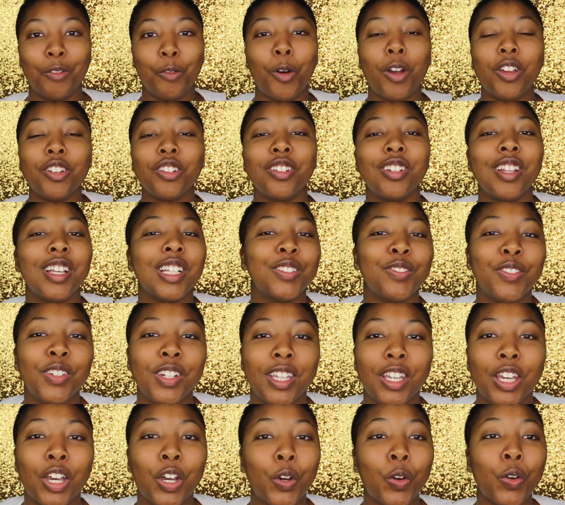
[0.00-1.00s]
Watch the next
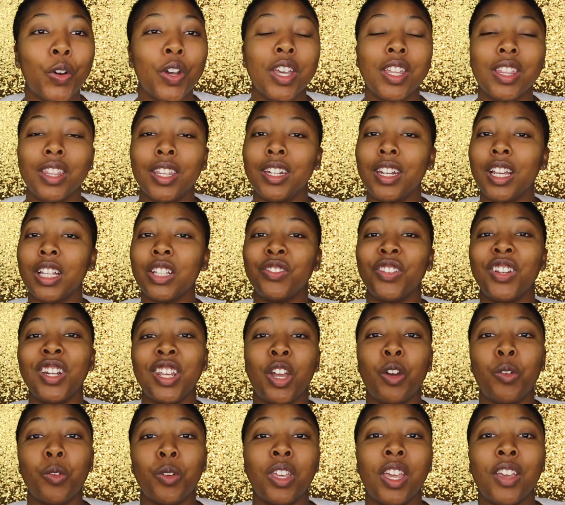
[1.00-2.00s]
video. The next
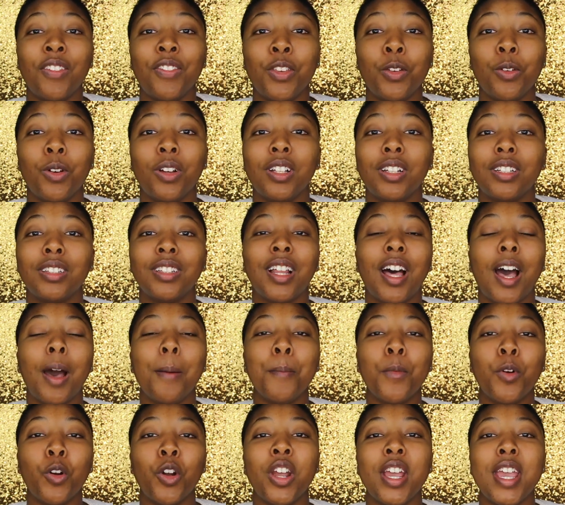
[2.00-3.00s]
video will give you a
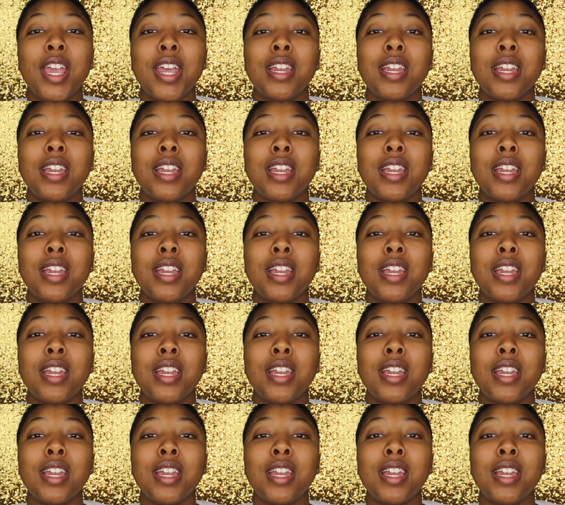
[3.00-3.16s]
lot more